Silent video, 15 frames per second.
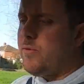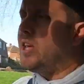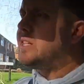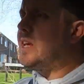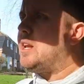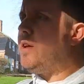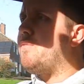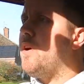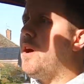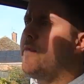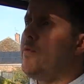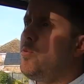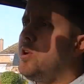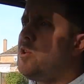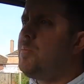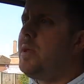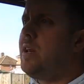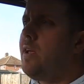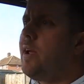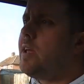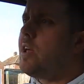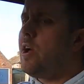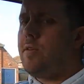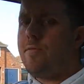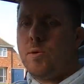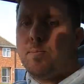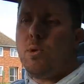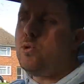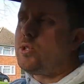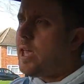this any further would have been like kind of a
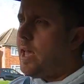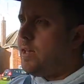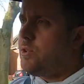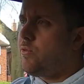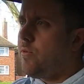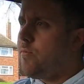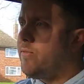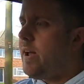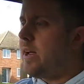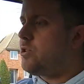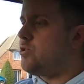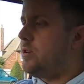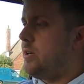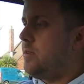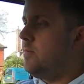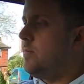boost gauge from factory.